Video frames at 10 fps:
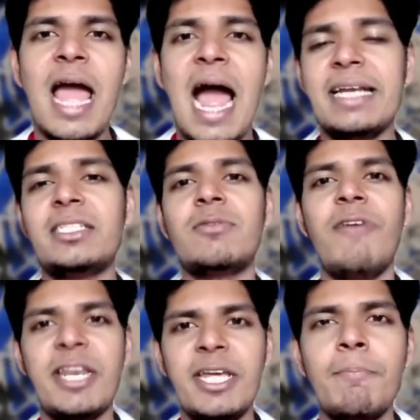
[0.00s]
and it's
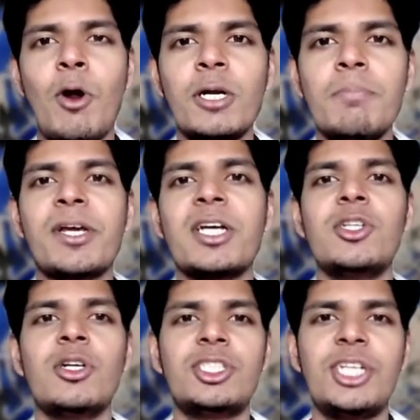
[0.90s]
very important because
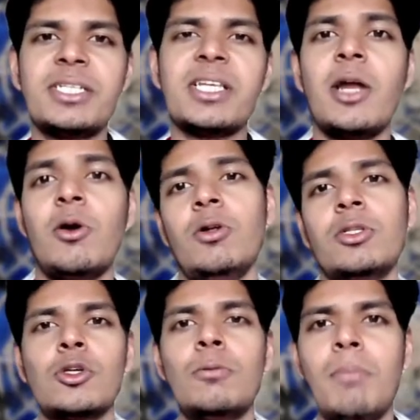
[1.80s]
your chits are
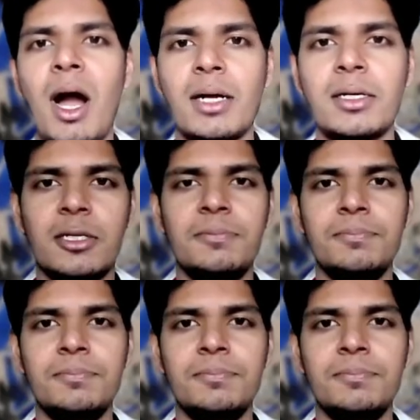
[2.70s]
also marked.